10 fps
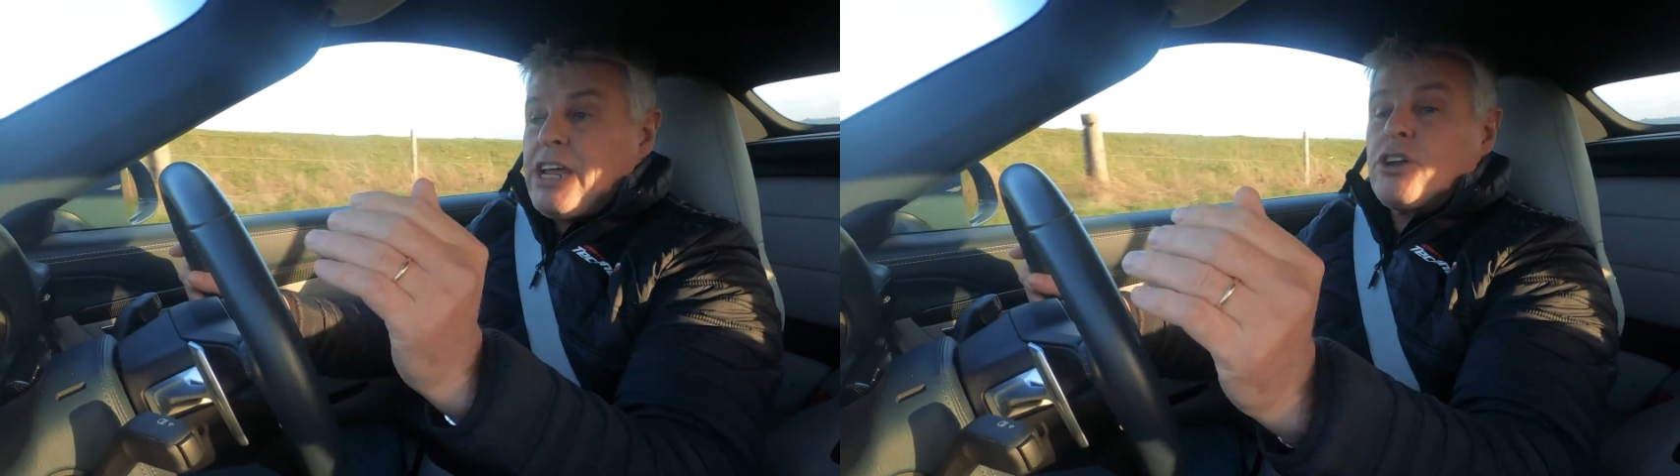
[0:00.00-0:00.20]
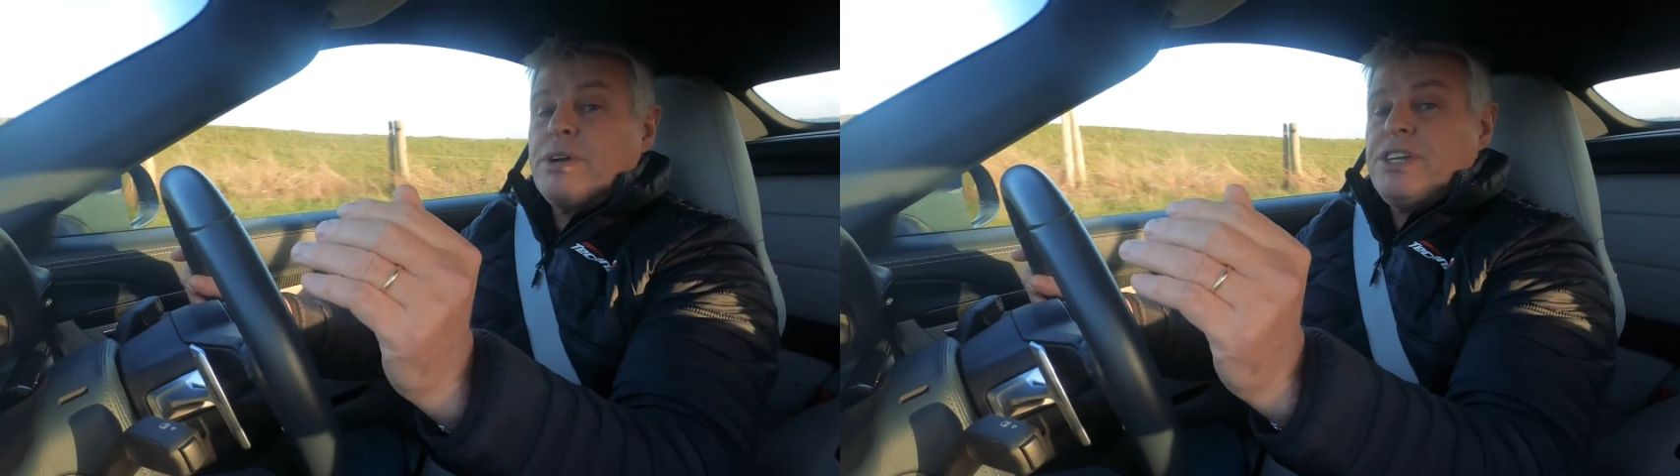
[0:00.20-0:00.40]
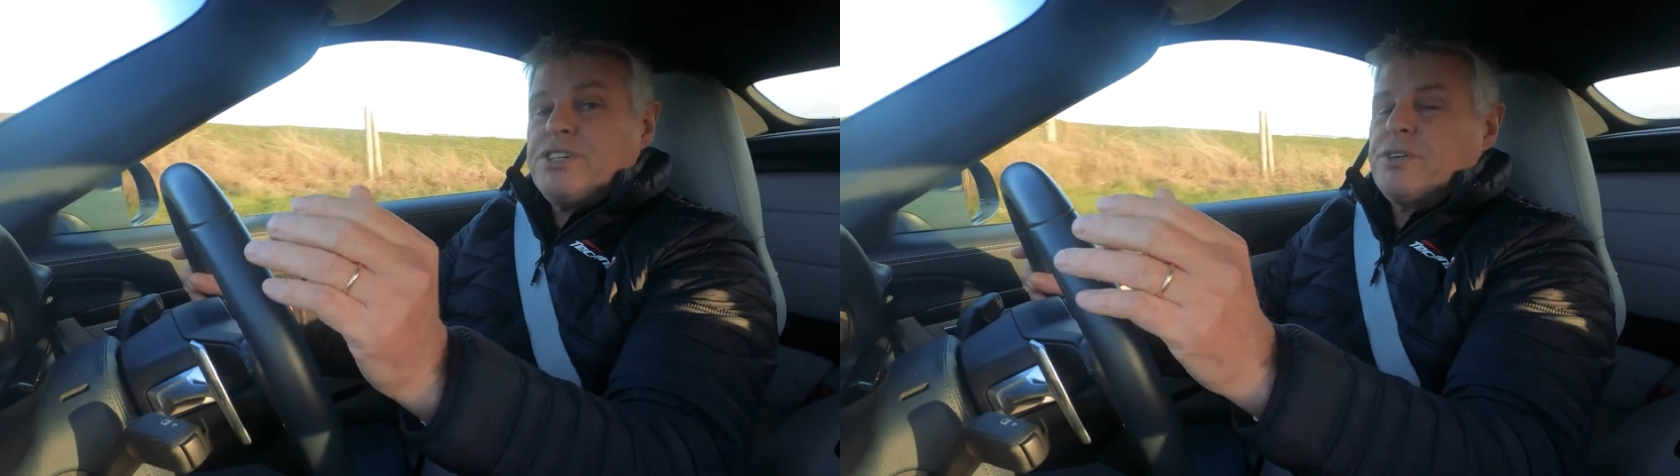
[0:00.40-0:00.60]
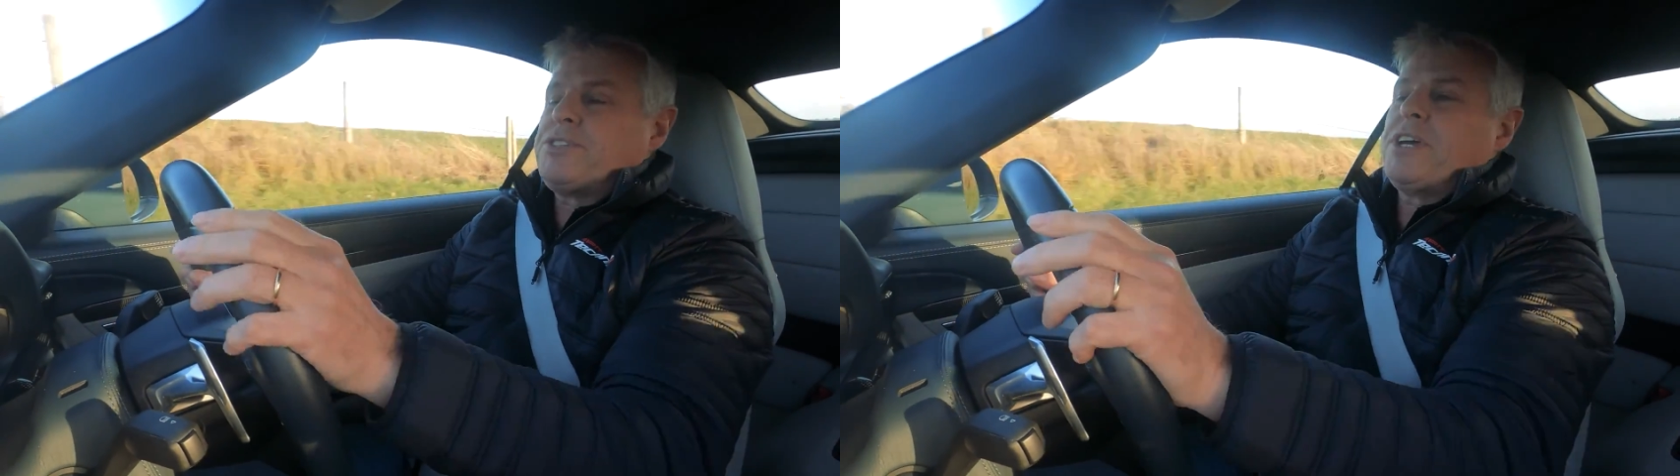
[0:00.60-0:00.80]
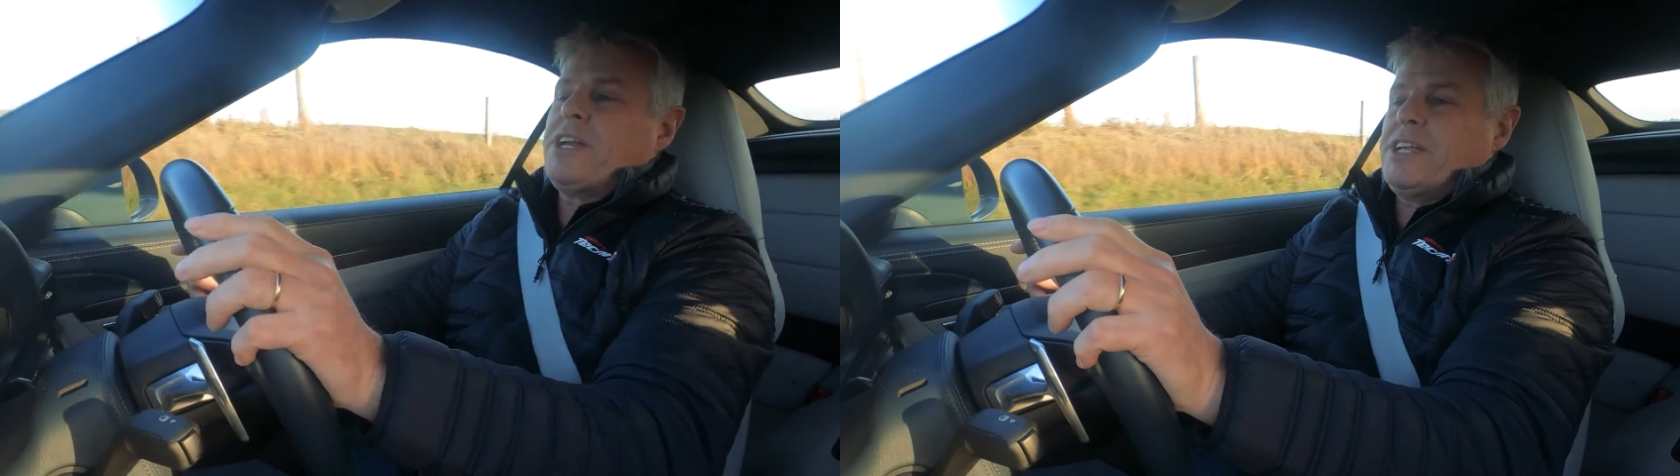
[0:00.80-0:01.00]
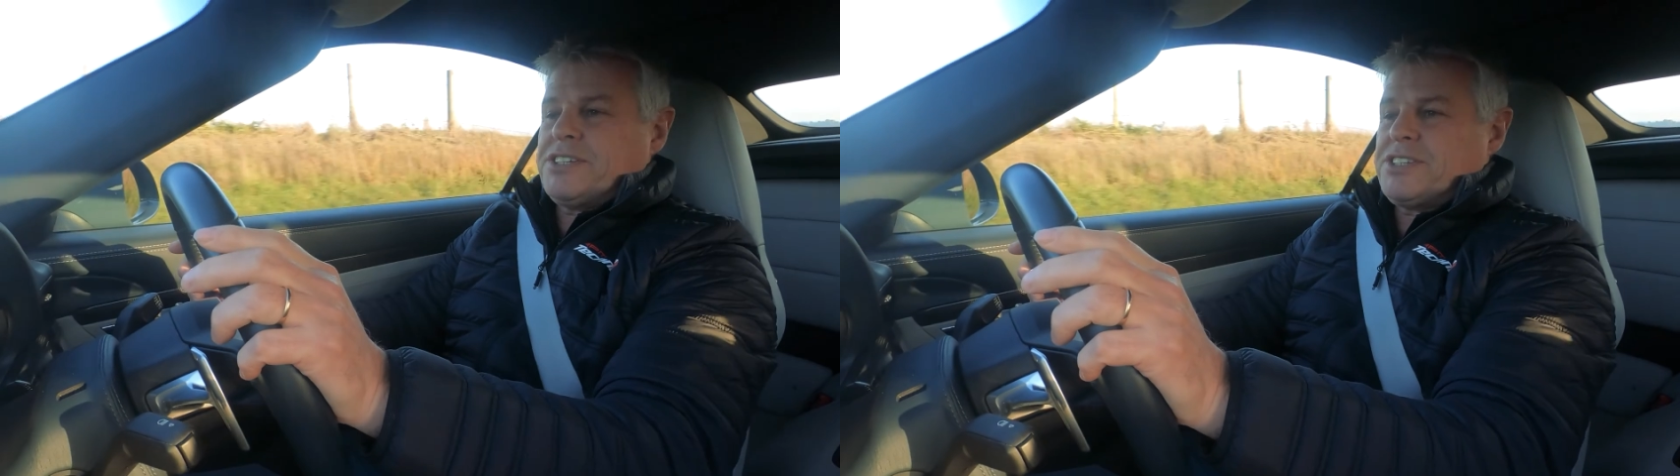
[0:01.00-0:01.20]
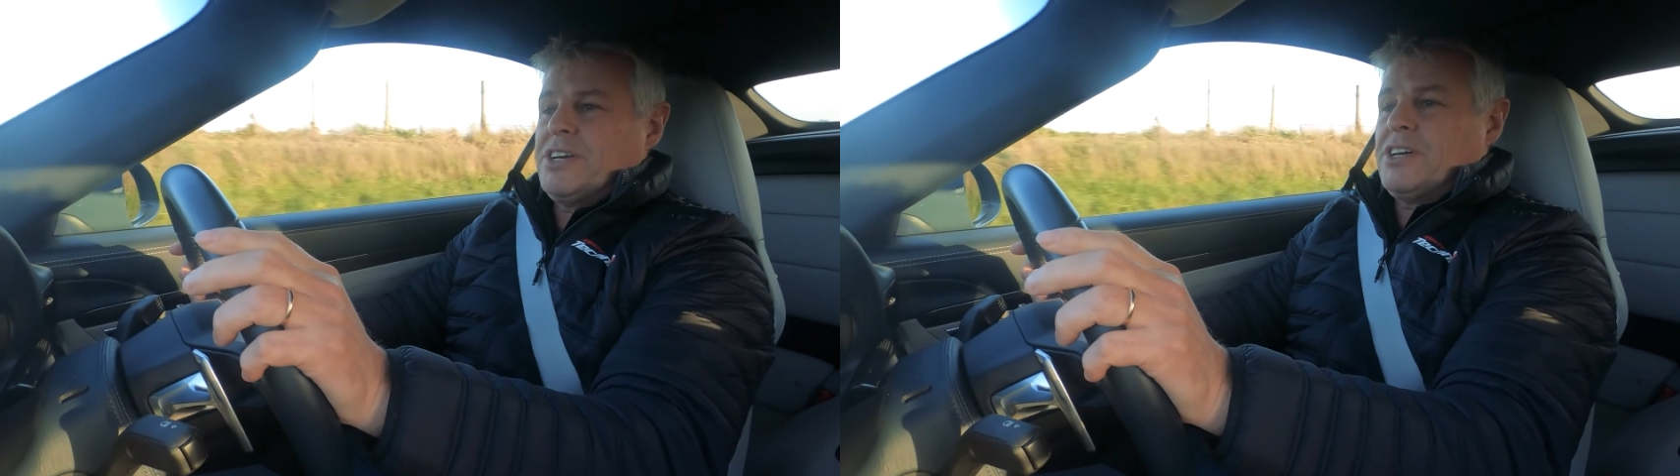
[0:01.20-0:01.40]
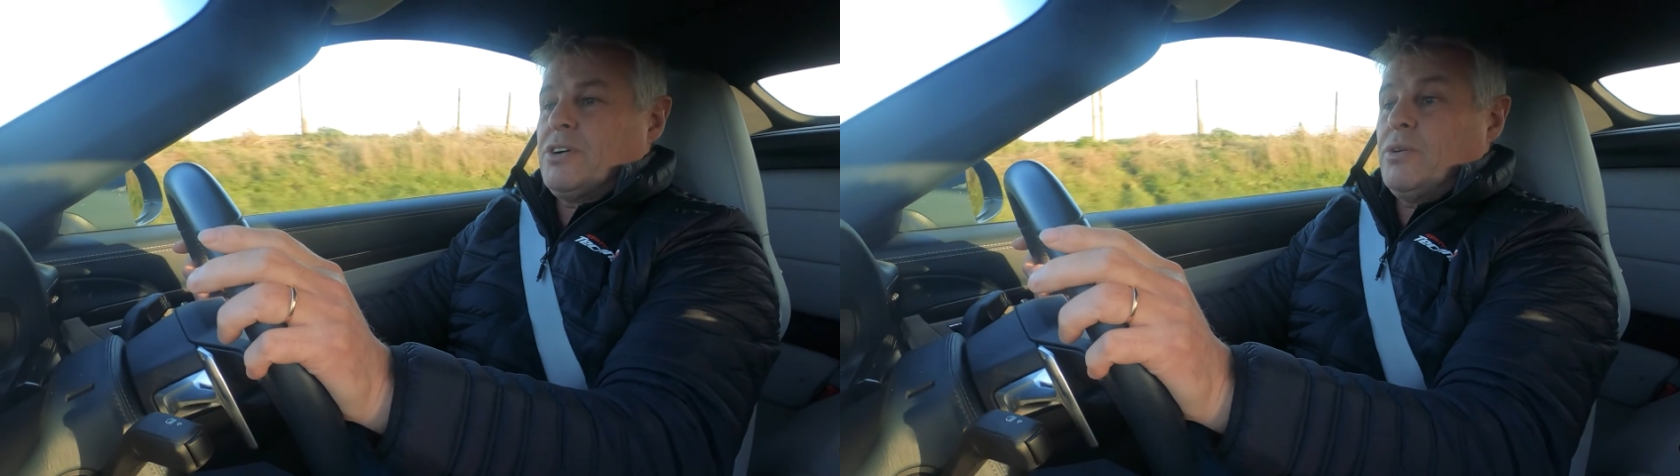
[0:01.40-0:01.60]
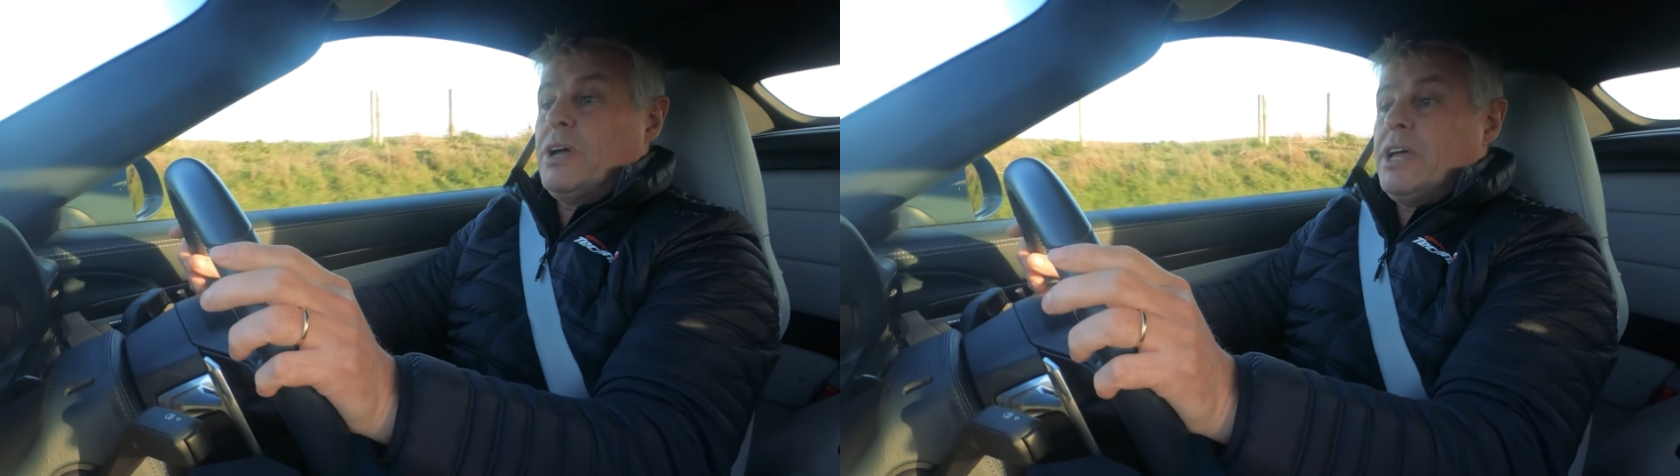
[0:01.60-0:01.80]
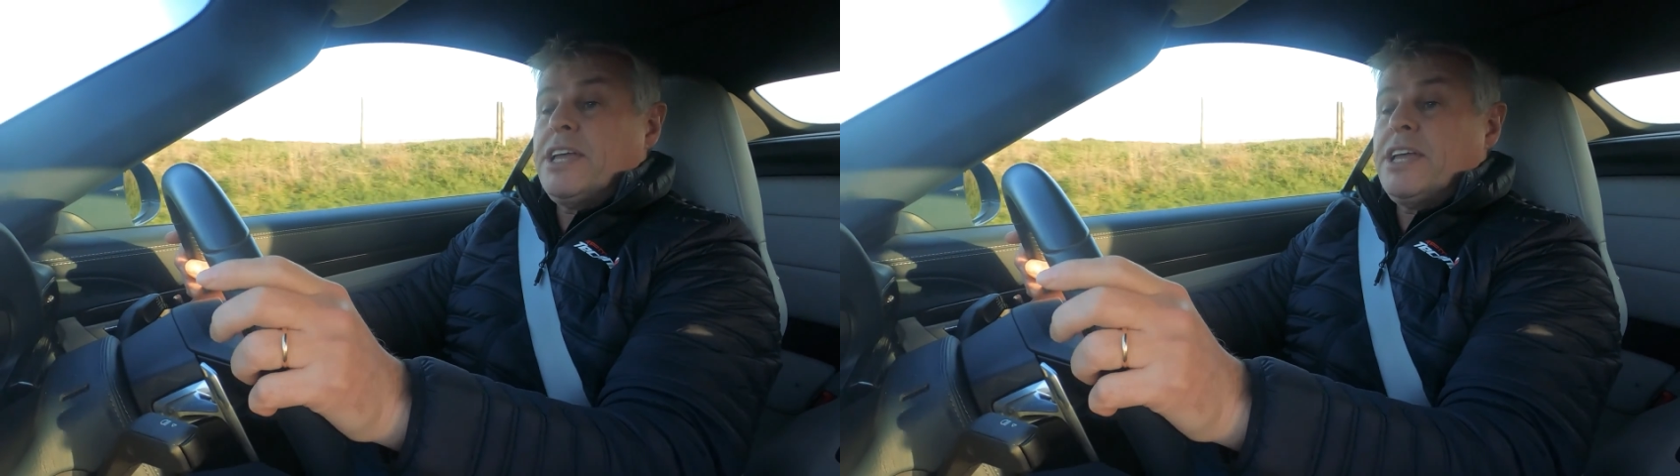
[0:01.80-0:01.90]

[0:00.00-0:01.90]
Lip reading: increase your turning circle.